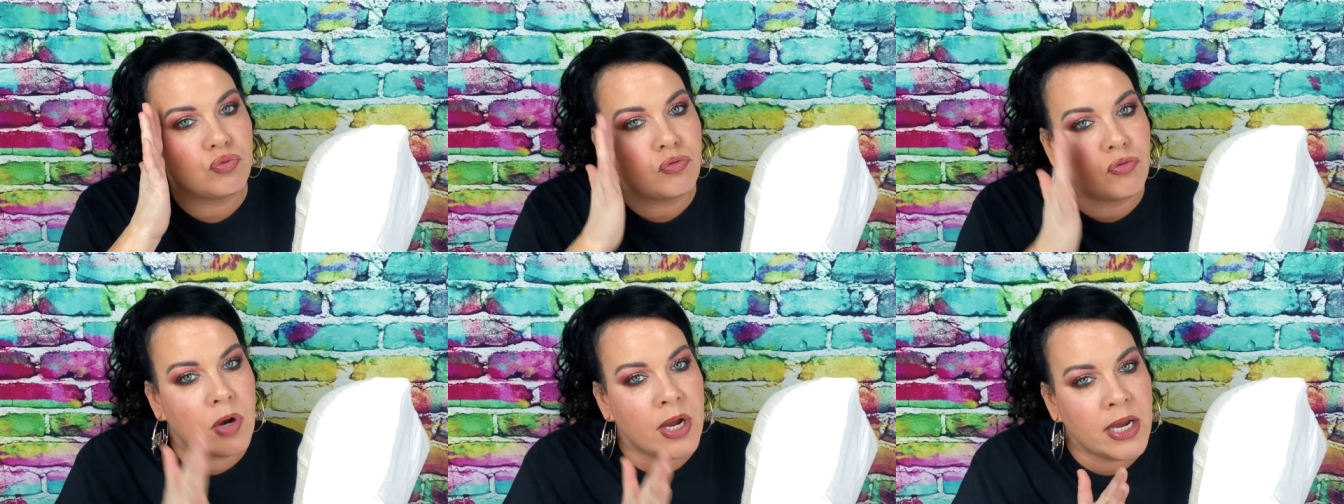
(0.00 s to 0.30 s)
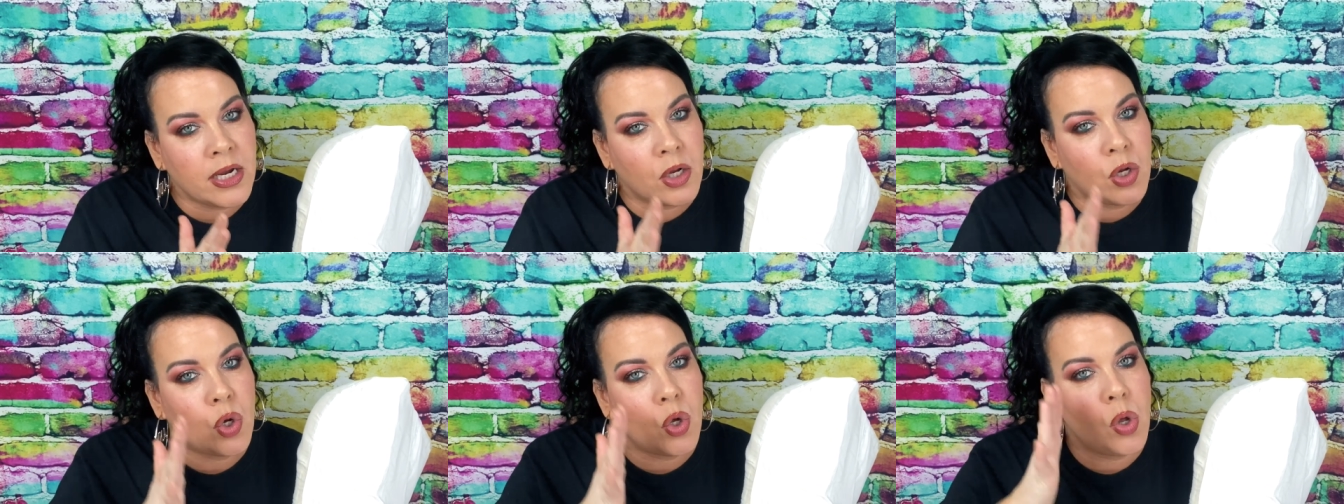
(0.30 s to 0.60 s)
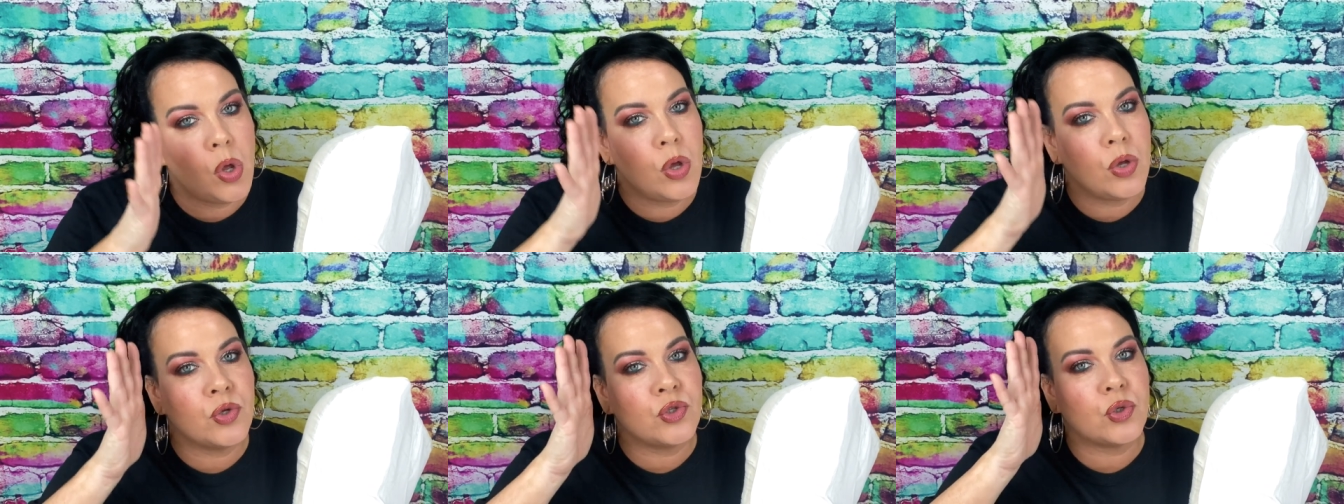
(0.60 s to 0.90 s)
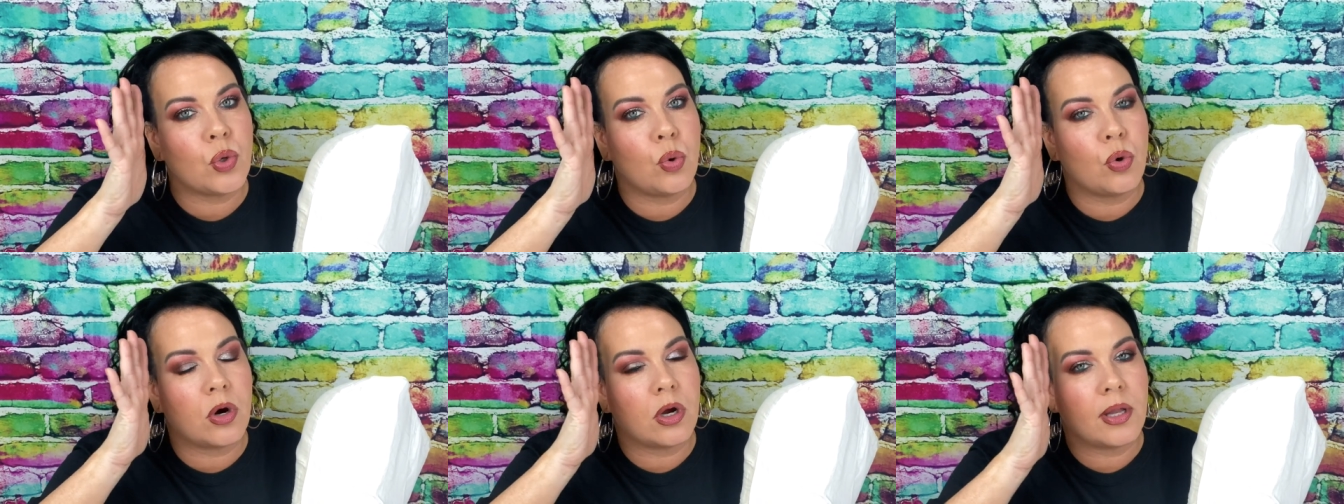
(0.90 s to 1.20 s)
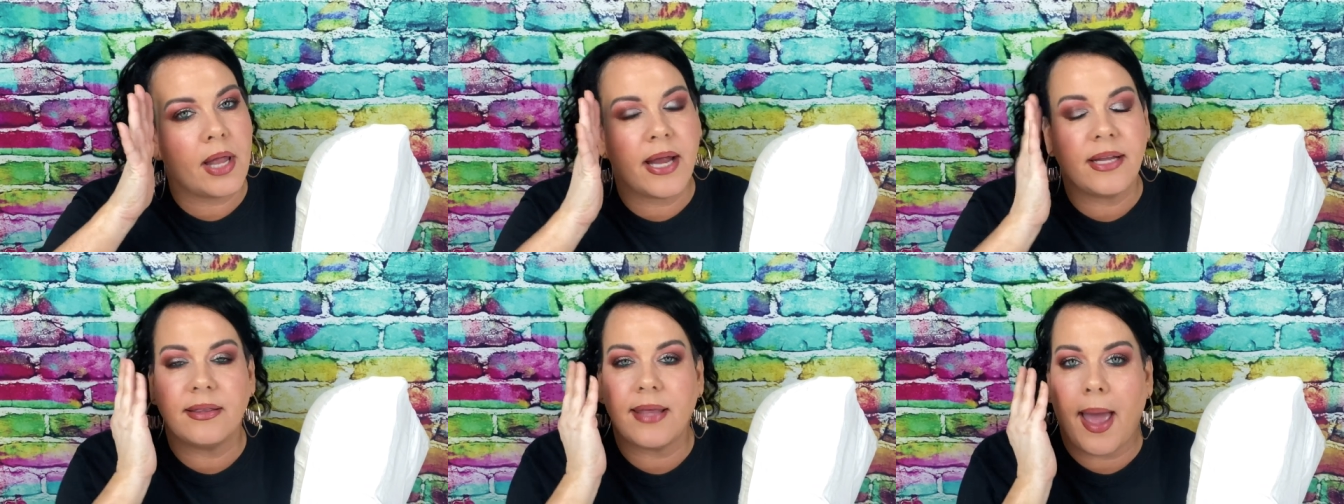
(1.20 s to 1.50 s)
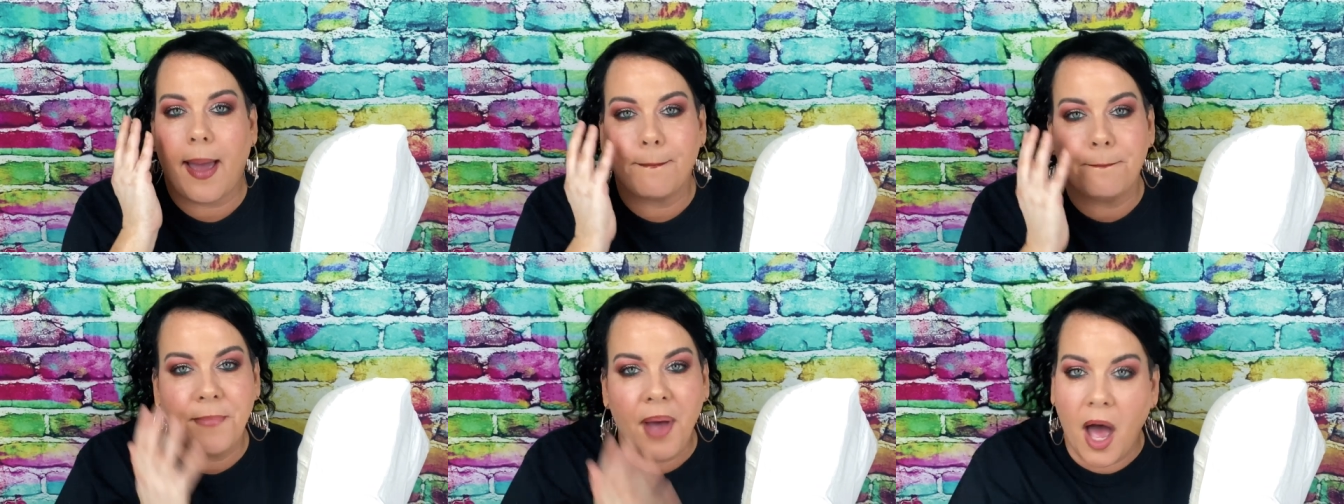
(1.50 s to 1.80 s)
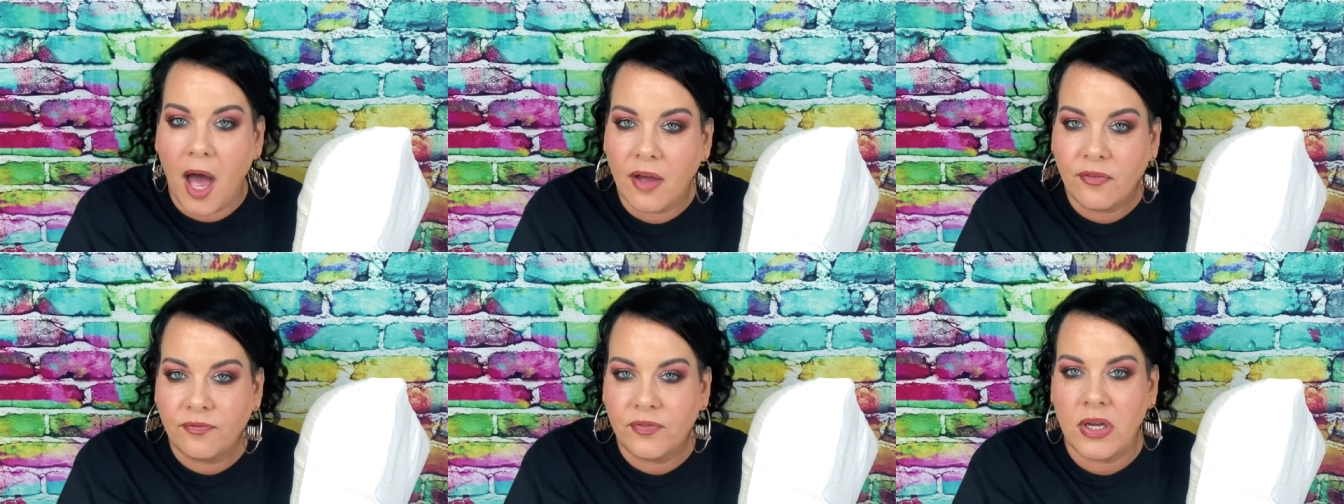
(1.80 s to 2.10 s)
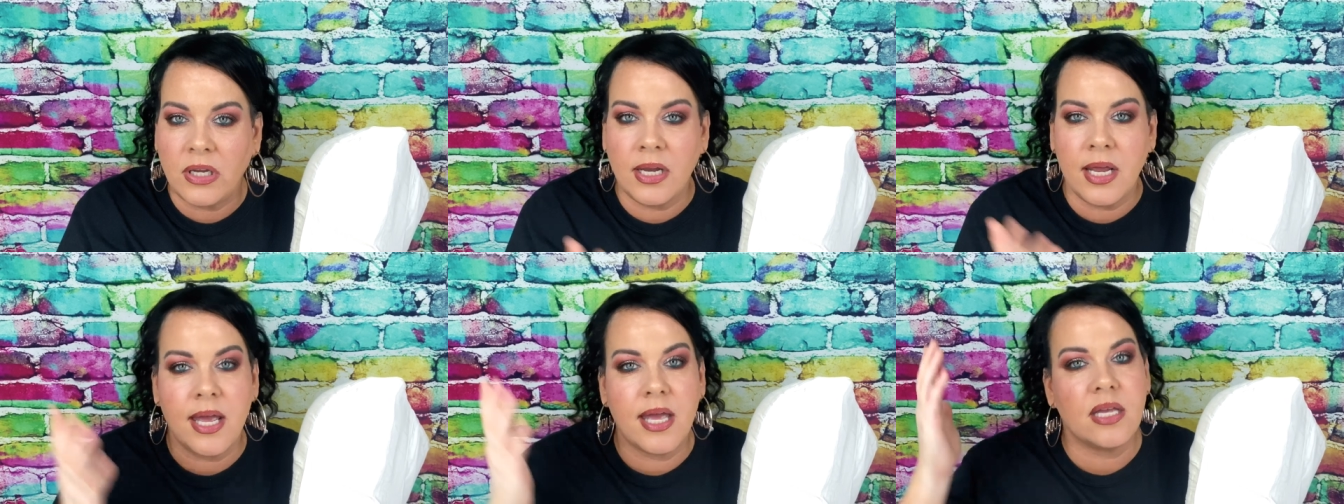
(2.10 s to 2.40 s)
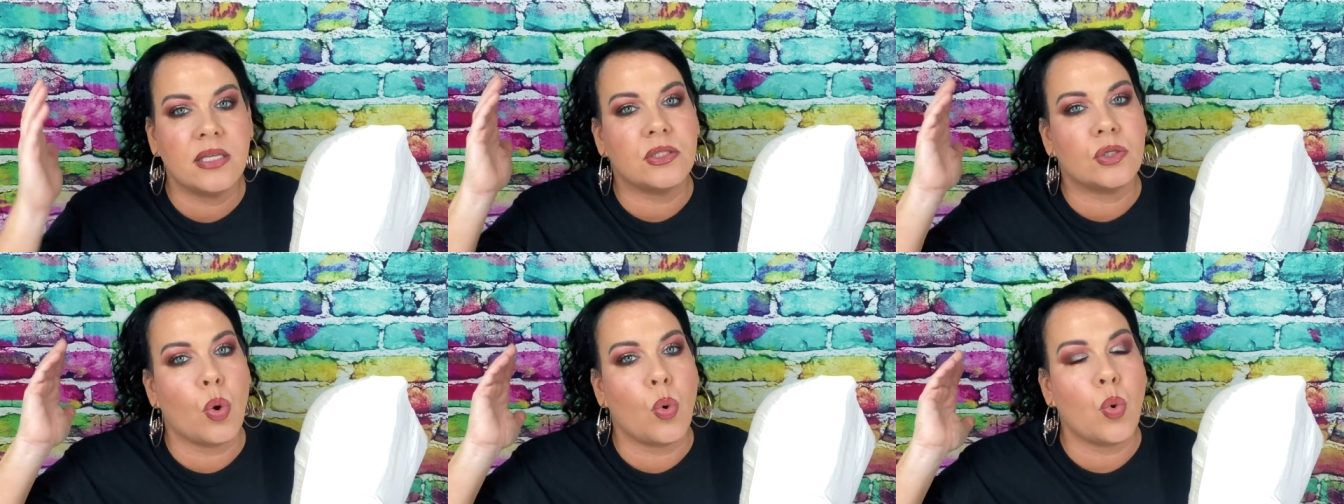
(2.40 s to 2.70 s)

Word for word: wrinkles or like that puffiness,